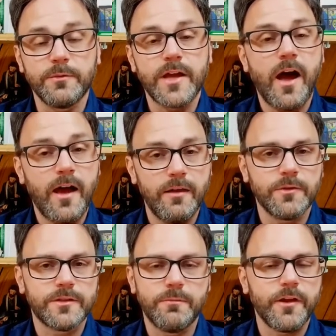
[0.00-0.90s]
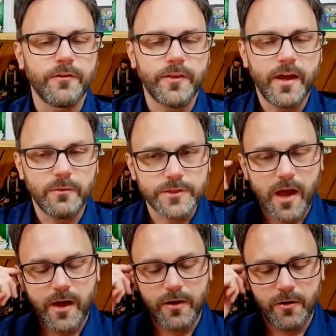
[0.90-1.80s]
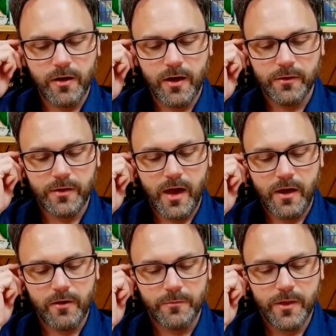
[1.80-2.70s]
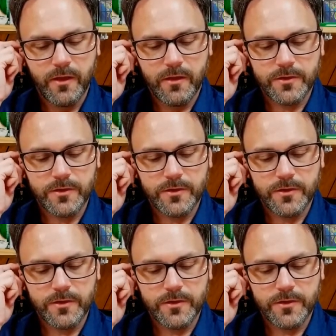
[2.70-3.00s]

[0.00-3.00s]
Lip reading: It was a high, it was better than that. It was a higher, higher